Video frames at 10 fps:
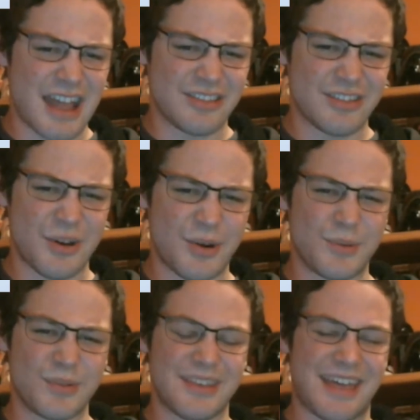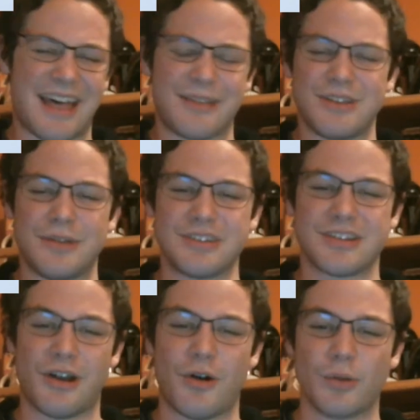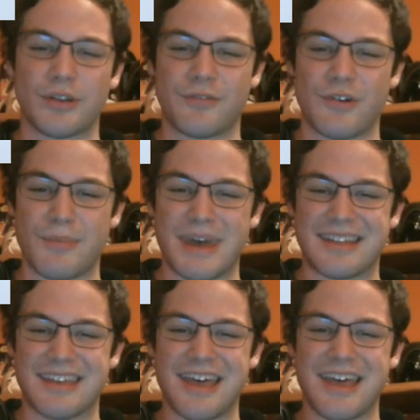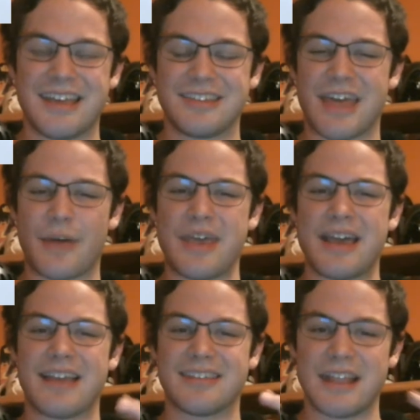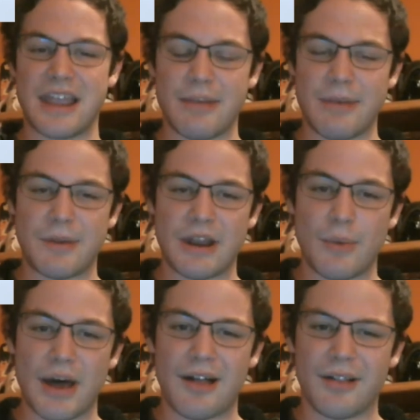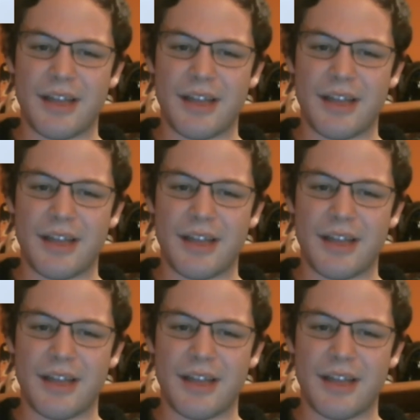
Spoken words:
So I'm just gonna hold it for a bit, so that way you guys can hear me pretty well.